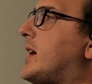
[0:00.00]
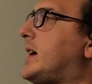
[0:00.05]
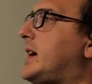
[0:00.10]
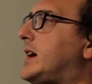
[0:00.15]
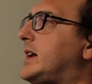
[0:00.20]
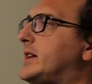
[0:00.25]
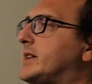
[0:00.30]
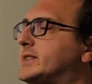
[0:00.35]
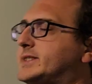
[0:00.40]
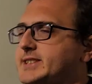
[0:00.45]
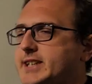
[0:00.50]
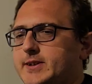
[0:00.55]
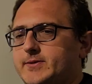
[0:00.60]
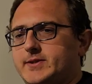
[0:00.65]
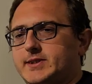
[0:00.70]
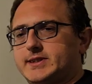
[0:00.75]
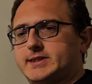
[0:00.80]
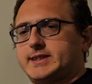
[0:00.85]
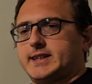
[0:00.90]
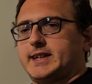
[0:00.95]
In the
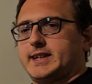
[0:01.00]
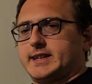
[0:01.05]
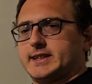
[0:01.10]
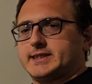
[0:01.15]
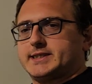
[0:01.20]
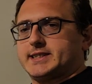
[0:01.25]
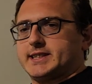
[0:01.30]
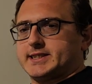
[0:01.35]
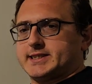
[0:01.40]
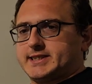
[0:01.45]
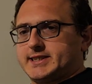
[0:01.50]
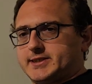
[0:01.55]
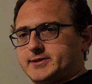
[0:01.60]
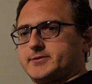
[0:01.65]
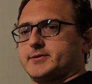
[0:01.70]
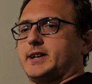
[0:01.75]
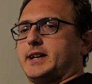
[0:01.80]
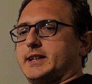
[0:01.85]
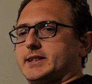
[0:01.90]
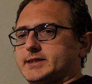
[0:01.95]
seventh day, it says he
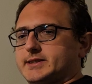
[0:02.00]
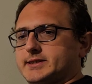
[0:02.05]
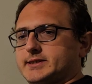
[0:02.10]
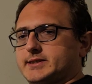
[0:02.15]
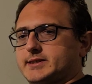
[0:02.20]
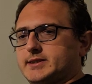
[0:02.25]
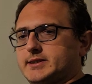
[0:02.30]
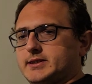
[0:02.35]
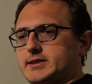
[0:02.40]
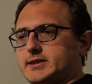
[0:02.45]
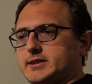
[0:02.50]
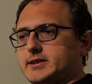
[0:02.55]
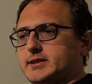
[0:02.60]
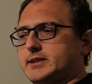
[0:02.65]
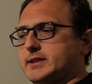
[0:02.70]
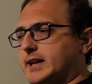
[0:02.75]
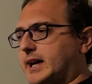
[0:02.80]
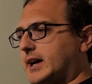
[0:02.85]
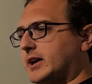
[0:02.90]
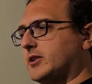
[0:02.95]
rests.
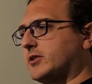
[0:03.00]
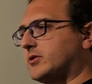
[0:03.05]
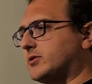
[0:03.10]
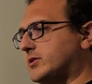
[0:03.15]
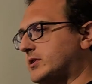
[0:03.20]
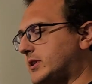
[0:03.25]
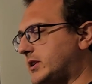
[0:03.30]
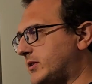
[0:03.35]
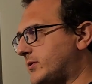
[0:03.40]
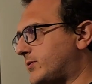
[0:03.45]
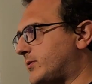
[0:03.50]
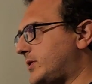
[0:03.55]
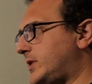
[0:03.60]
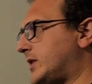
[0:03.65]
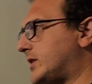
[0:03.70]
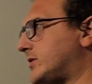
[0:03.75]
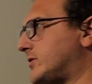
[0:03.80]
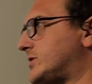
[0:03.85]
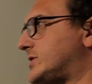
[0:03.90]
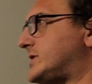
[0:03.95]
Now, if we
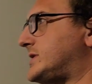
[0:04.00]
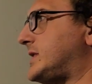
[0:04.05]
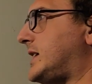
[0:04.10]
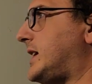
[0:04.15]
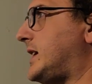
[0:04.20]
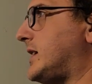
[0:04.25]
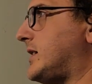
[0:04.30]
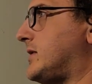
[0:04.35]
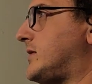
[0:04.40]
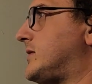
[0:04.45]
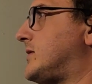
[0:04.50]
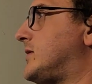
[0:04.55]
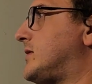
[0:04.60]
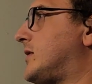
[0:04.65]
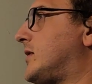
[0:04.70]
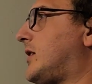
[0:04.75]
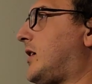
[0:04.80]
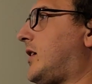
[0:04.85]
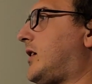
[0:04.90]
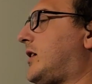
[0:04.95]
understand
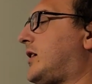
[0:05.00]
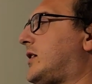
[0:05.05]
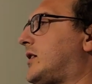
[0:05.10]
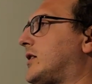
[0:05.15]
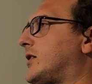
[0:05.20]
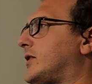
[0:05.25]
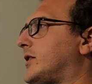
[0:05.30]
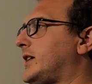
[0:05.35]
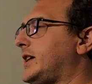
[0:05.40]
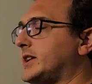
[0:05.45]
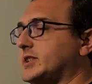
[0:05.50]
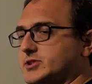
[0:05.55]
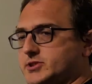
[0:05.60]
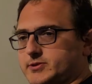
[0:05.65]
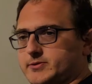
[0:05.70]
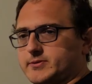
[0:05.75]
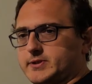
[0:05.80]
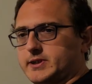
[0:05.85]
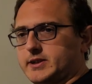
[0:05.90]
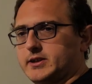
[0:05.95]
our
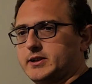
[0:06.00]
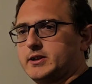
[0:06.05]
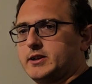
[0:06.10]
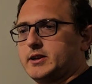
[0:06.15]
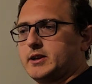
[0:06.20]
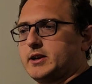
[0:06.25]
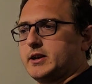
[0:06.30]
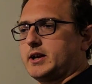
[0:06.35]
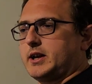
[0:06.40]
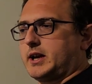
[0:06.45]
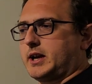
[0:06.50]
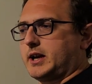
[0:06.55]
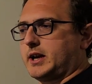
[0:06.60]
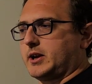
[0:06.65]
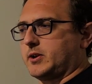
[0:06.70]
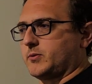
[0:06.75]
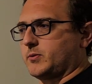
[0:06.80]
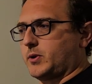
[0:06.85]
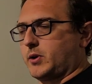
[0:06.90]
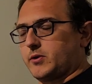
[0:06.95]
history
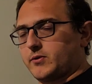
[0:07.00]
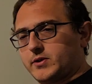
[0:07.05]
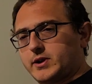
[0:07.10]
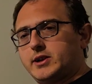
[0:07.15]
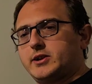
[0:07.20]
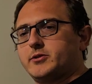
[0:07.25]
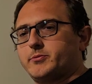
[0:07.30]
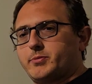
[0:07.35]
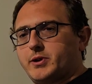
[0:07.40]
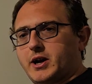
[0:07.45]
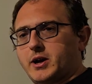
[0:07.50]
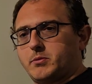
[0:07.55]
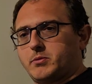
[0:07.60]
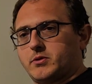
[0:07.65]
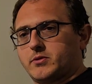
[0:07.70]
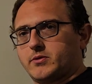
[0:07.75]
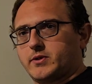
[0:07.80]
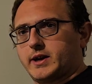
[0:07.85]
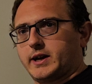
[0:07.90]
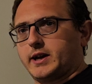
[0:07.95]
and we read the
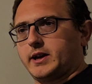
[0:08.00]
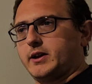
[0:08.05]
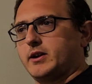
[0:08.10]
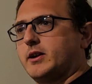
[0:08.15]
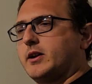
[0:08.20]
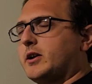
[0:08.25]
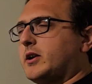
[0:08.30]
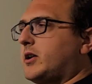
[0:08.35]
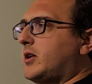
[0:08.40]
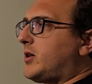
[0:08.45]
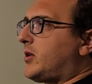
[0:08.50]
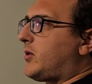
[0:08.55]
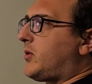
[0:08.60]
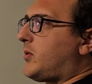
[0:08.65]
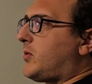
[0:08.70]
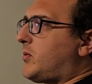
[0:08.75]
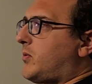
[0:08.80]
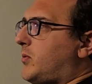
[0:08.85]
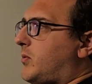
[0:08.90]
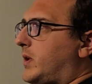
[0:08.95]
Bible right,
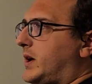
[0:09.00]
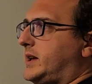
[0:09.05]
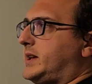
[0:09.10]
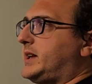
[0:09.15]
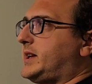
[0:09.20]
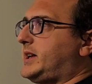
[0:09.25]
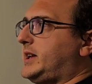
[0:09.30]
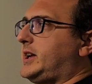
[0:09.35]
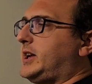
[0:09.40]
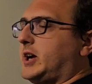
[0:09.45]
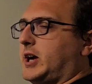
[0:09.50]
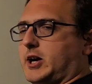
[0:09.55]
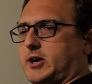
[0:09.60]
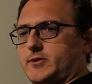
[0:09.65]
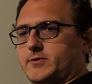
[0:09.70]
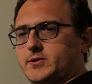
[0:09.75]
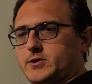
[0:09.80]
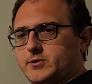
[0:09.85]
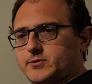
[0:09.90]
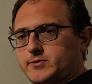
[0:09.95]
when did he
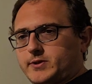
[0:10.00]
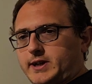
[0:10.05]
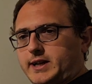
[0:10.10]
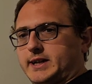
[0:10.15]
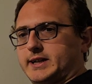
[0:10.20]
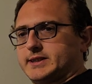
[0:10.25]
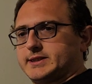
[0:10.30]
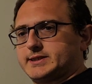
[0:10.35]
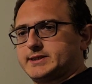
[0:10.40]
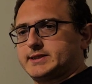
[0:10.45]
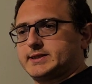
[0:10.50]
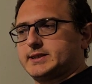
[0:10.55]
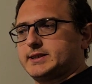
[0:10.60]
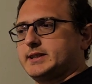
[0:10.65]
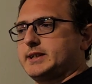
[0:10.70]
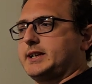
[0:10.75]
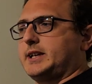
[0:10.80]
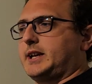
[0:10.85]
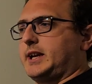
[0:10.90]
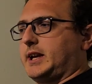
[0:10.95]
ever rest
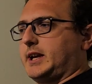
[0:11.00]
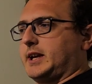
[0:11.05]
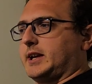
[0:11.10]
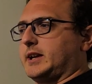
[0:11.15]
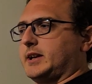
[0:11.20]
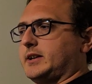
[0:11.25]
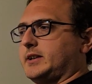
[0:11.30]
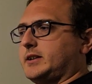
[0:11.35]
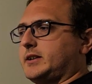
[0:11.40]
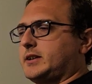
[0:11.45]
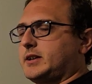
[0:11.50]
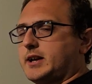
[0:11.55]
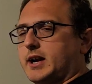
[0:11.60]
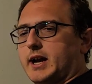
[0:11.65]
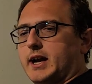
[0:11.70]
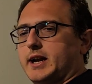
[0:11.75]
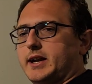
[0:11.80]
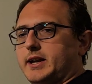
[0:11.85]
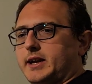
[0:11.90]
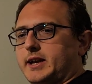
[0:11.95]
in
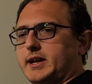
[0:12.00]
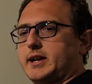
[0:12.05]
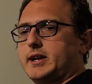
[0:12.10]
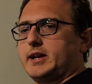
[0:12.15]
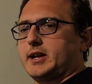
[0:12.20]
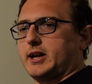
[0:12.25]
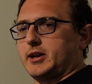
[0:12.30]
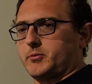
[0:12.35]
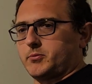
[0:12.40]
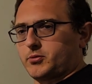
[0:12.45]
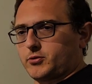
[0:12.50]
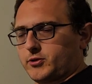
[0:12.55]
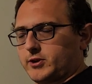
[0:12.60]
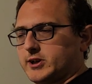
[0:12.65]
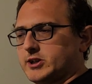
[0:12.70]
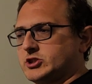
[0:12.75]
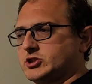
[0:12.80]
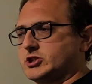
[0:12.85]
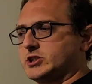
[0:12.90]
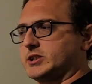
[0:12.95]
guiding and
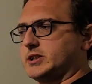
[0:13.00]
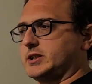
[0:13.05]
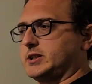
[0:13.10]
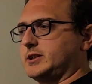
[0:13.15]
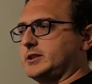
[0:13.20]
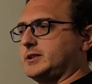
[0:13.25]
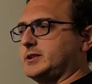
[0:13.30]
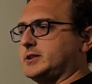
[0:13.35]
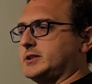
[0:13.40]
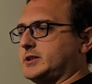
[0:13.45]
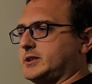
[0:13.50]
preaching